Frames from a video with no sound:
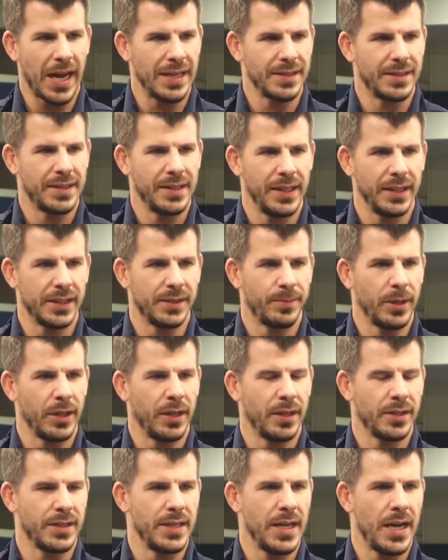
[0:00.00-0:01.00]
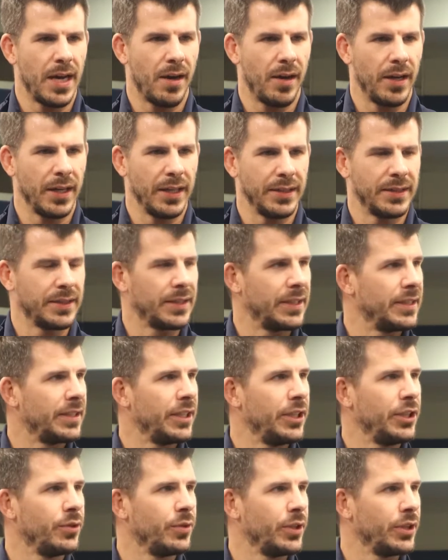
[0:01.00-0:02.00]
has the experience now. He's
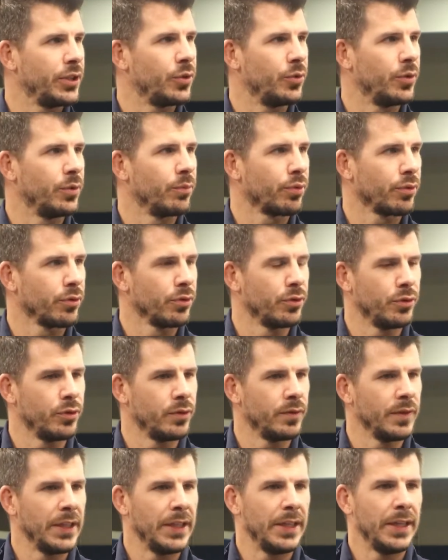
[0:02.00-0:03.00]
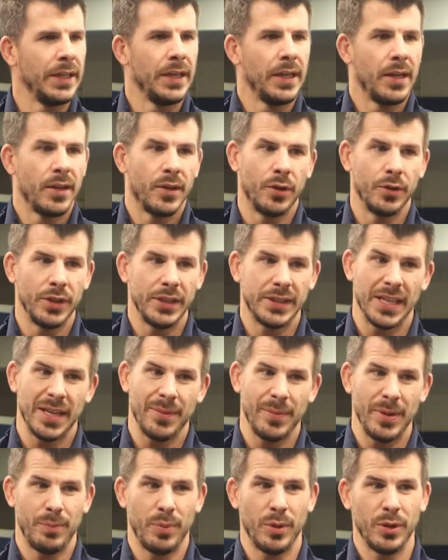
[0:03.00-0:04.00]
continuing to improve. Though he's
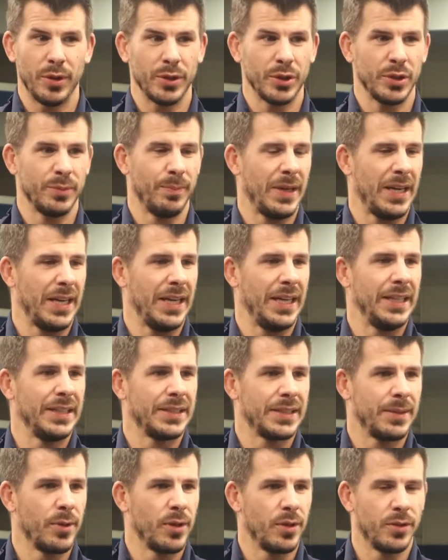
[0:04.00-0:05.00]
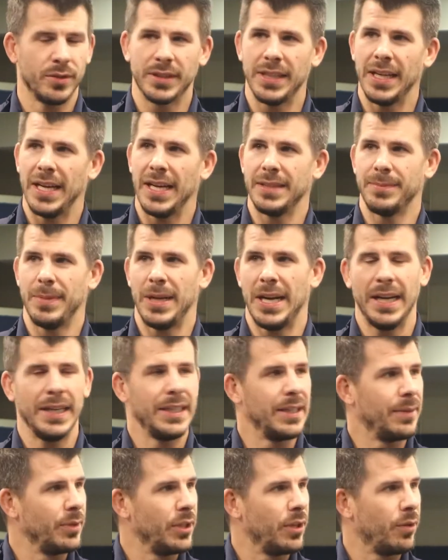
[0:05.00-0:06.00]
going to be pushed by some of those guys
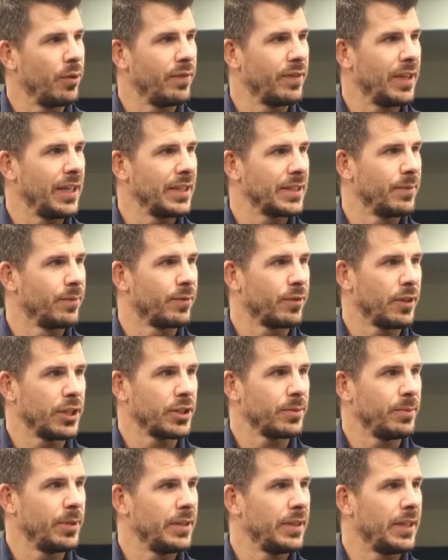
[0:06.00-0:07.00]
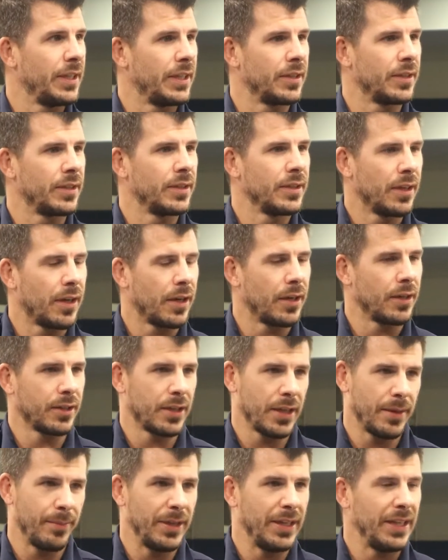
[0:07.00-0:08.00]
behind him. You know, we've got some freshmen that are, are
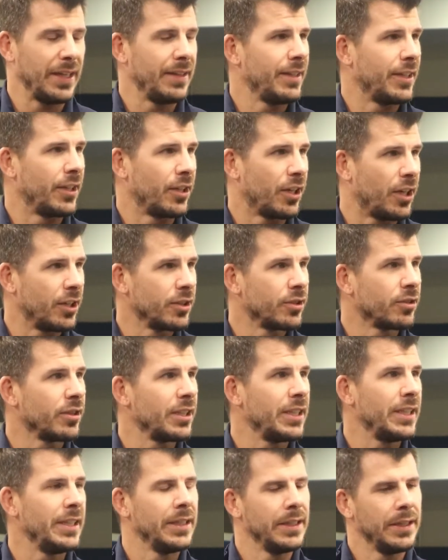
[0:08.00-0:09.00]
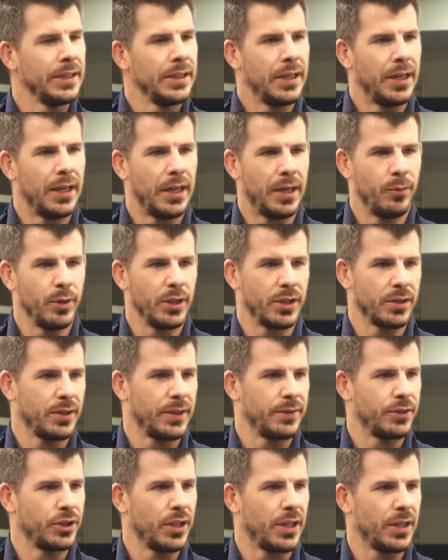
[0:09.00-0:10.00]
coming in that are hungry. Yep. Um, we also
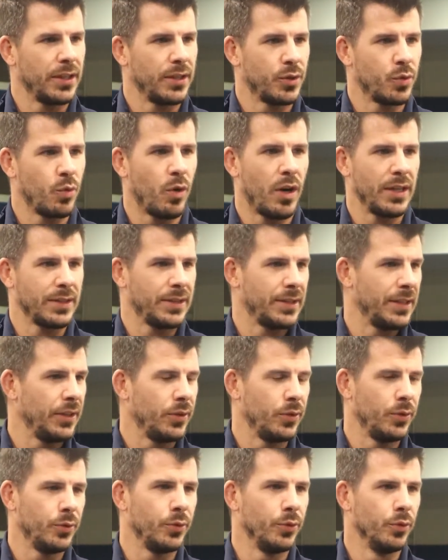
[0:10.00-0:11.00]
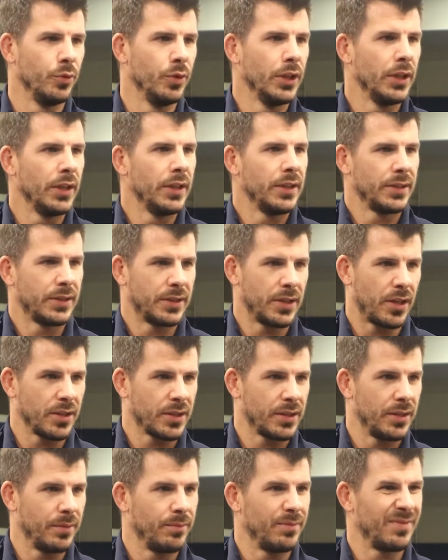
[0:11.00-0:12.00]
have Sean and Swasti who saw
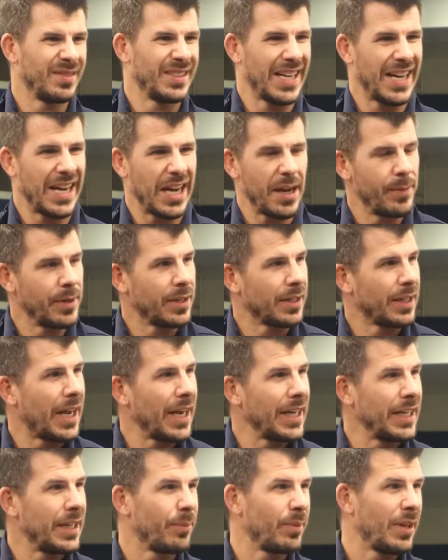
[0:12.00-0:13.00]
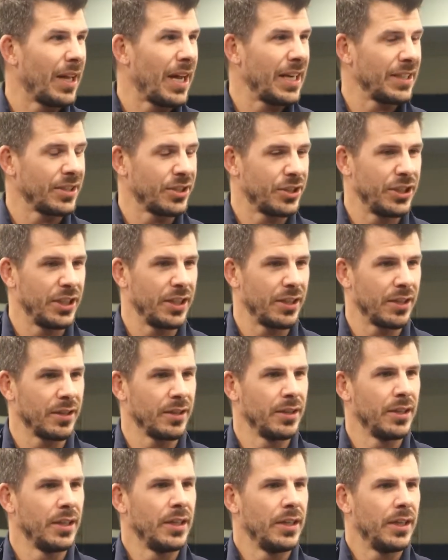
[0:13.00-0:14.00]
some time in the lineup last
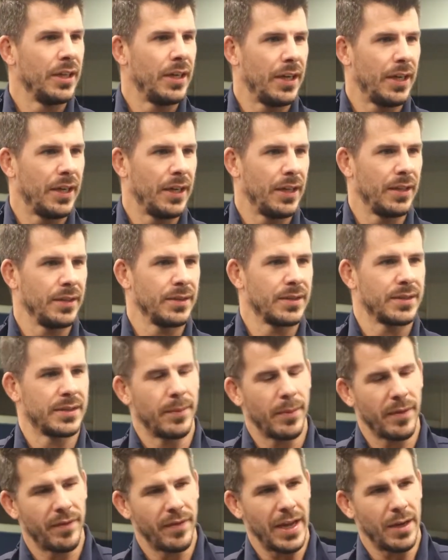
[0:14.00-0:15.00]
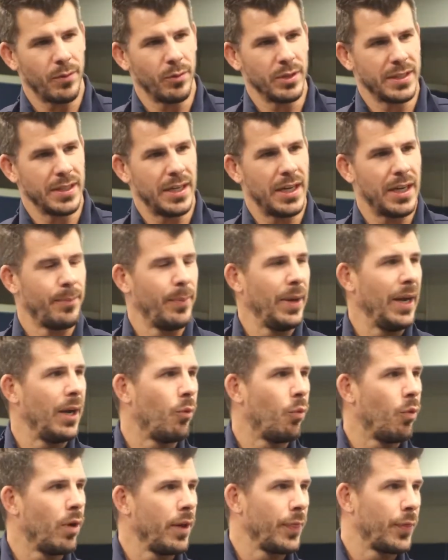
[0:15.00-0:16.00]
year. Uh, some of that was up
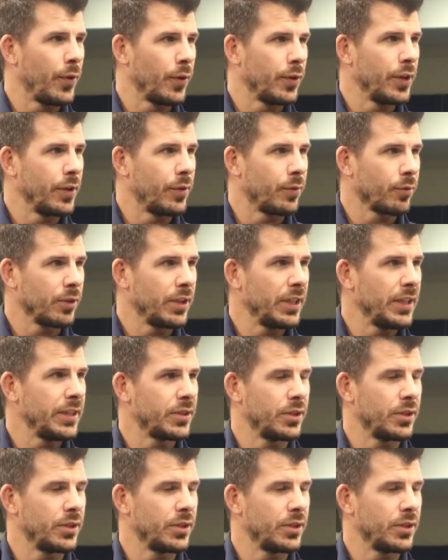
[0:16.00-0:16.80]
at 133,